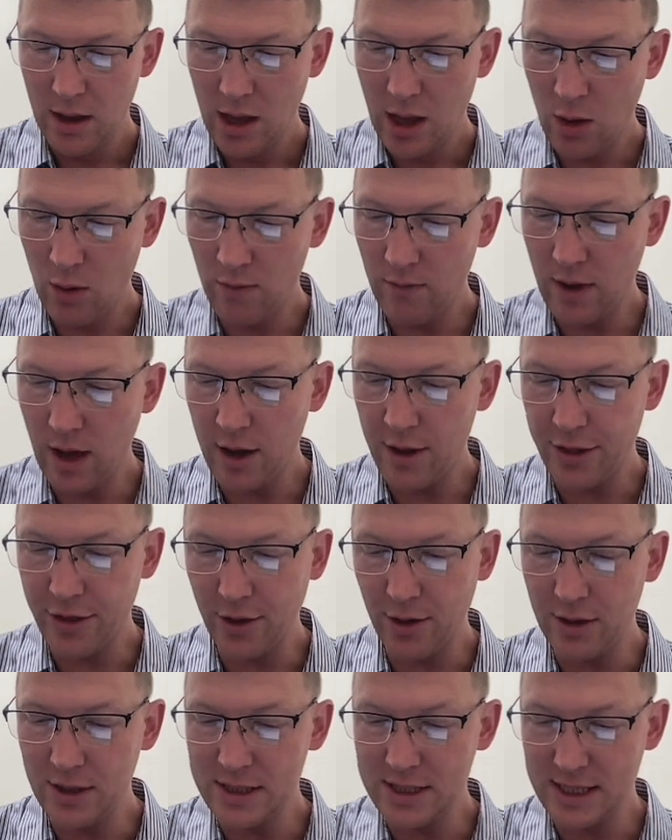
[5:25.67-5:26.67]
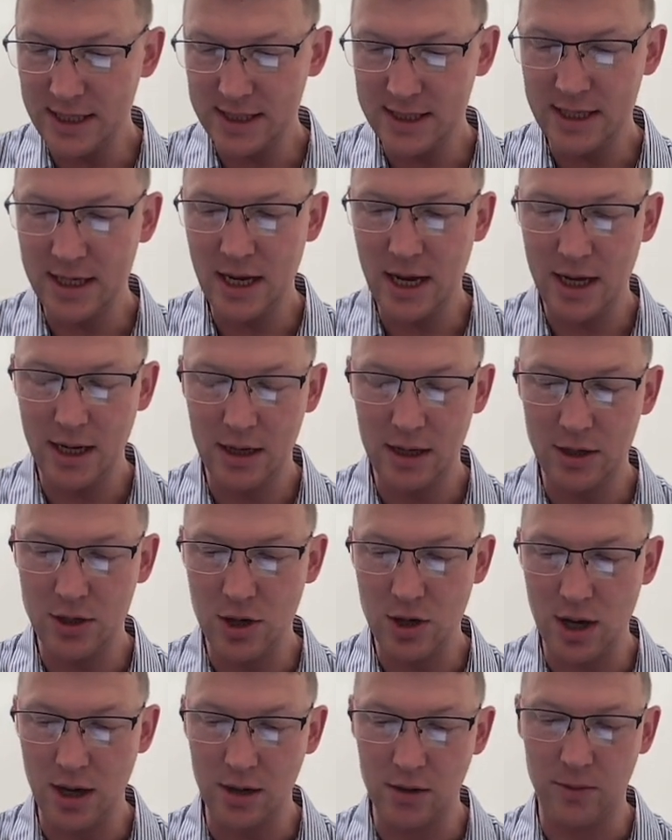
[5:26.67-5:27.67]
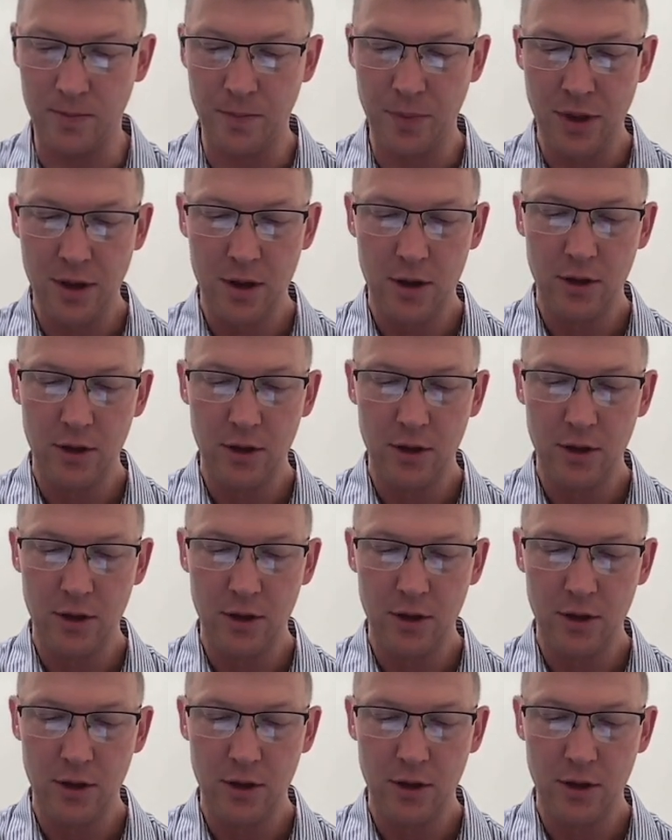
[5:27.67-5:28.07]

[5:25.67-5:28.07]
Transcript: And we've got a 30, 60, 90 triangle.